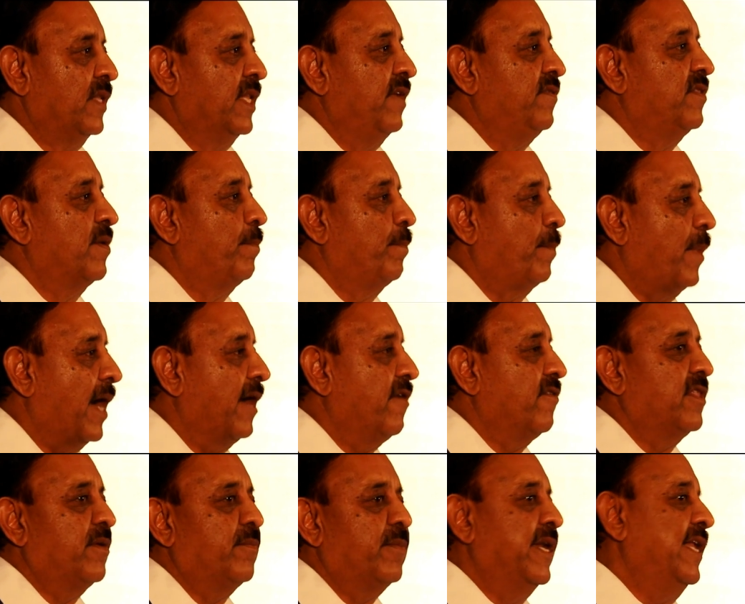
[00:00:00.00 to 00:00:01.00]
if the part
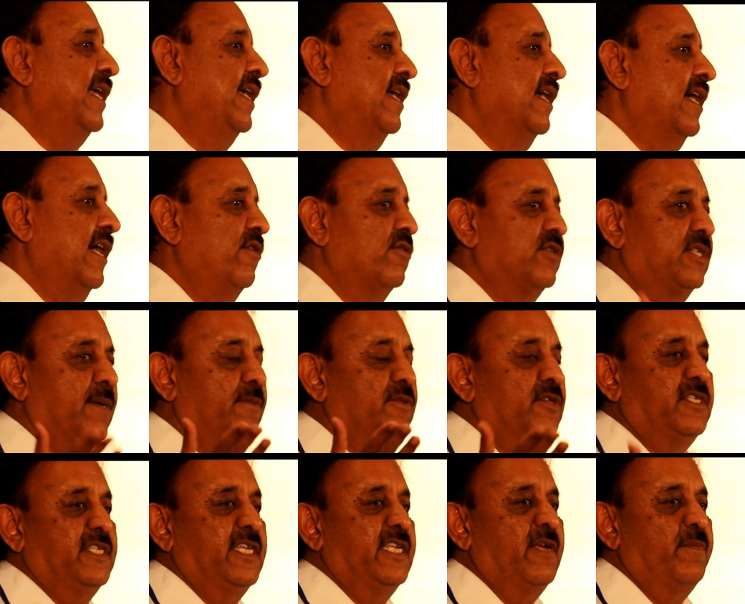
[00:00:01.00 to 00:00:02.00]
of the money, I know some of
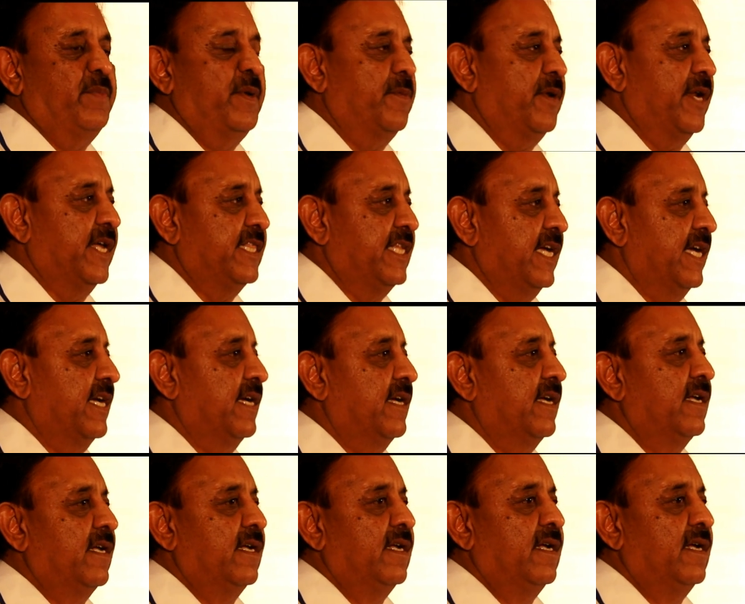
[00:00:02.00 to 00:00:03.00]
the senior people are
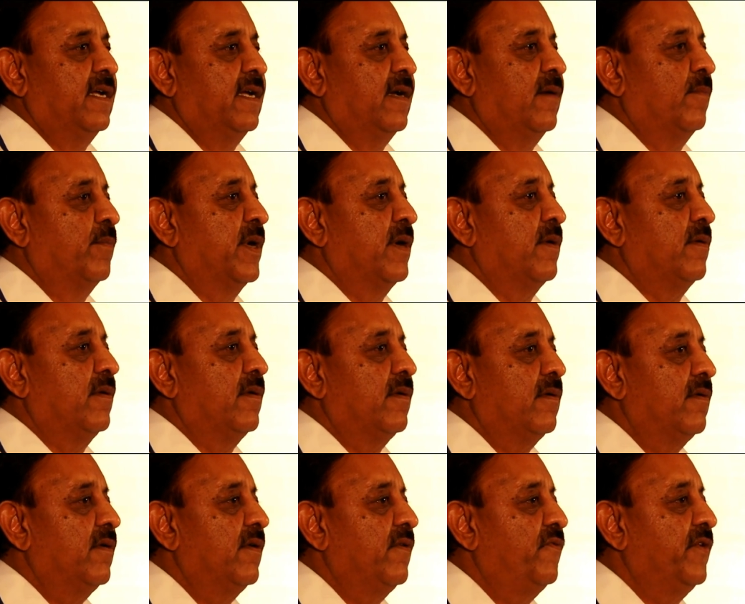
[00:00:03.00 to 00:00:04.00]
there, but
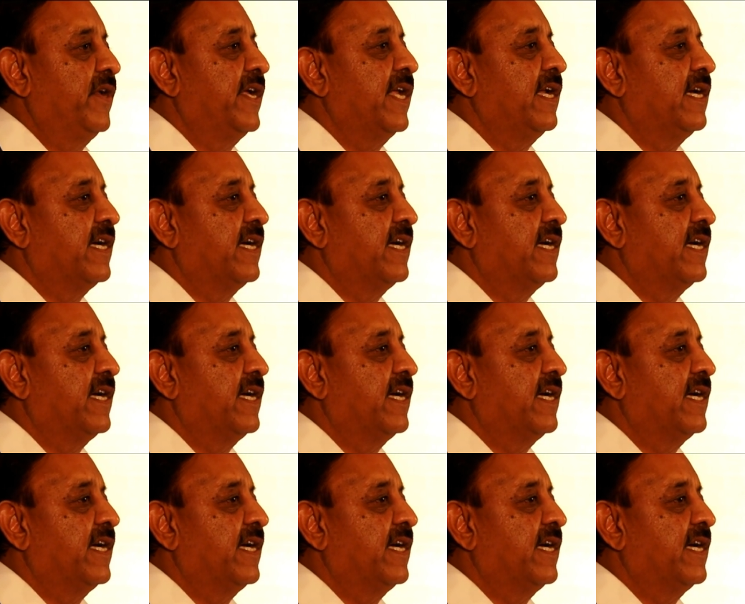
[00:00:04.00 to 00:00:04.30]
if we can